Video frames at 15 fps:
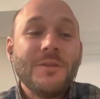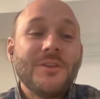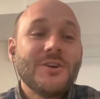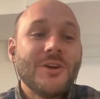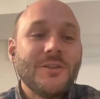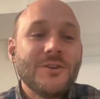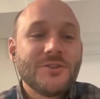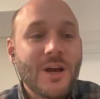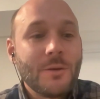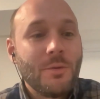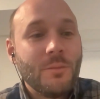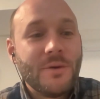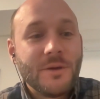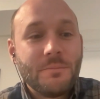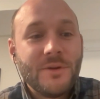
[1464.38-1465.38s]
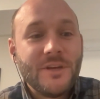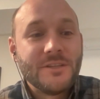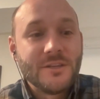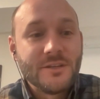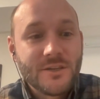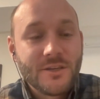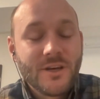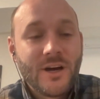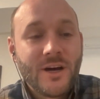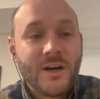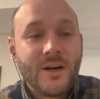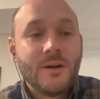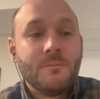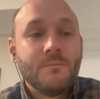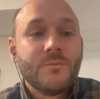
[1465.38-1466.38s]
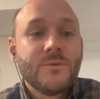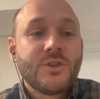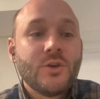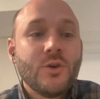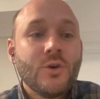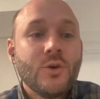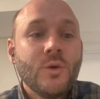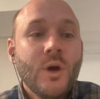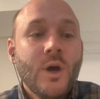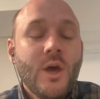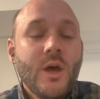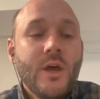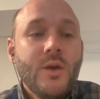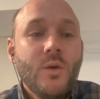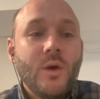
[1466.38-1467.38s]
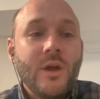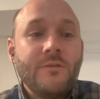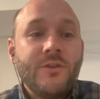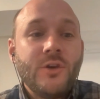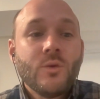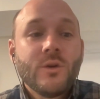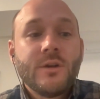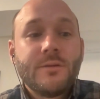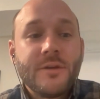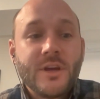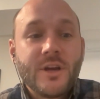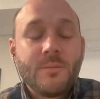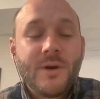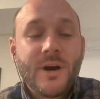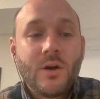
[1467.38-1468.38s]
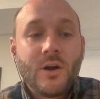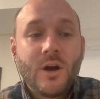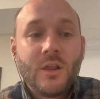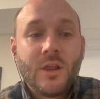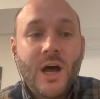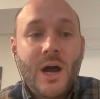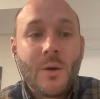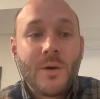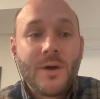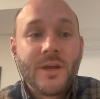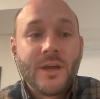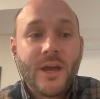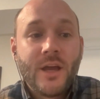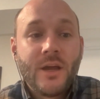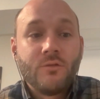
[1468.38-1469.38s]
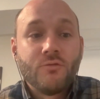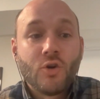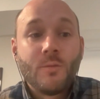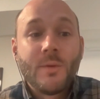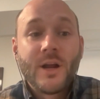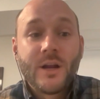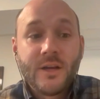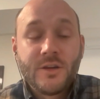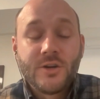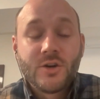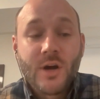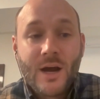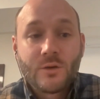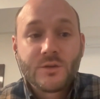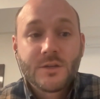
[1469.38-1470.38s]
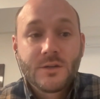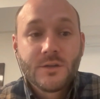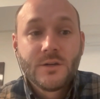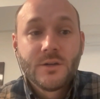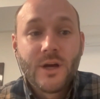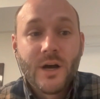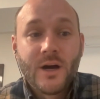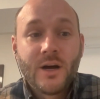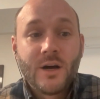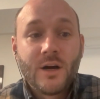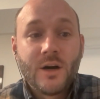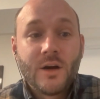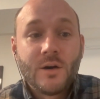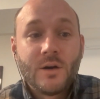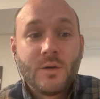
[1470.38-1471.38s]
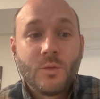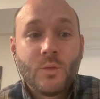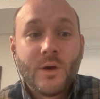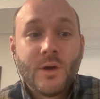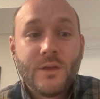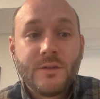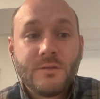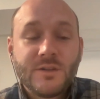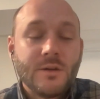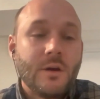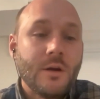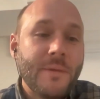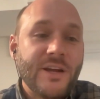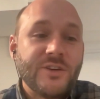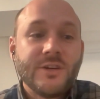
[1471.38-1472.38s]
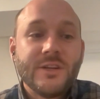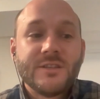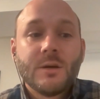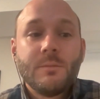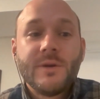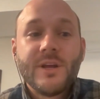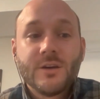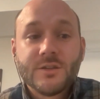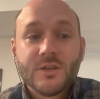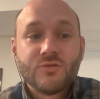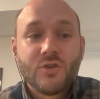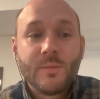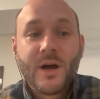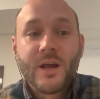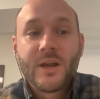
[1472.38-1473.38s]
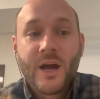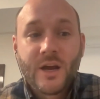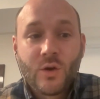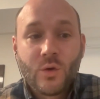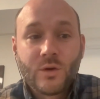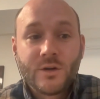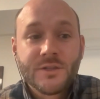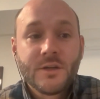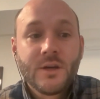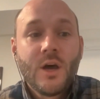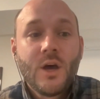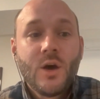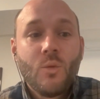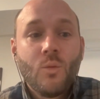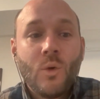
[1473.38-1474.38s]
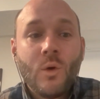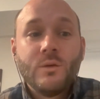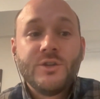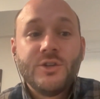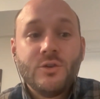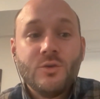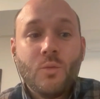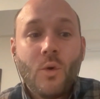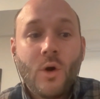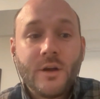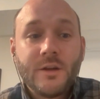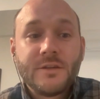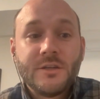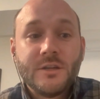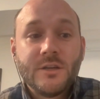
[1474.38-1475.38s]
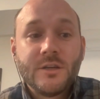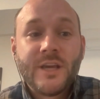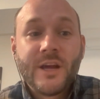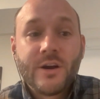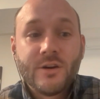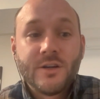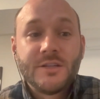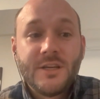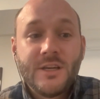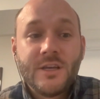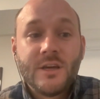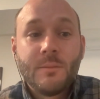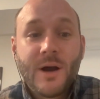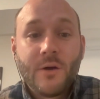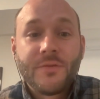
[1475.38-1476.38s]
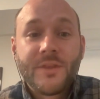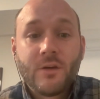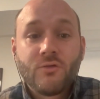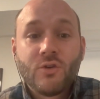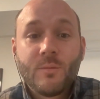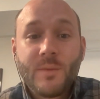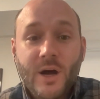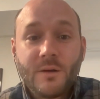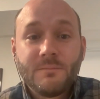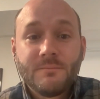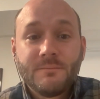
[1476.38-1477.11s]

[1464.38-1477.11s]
mean, there's a couple big pieces. So if you were to think about allowing a robot into your house, so imagine it's somebody else's robot, not yours. What would you want to guarantee about that robot?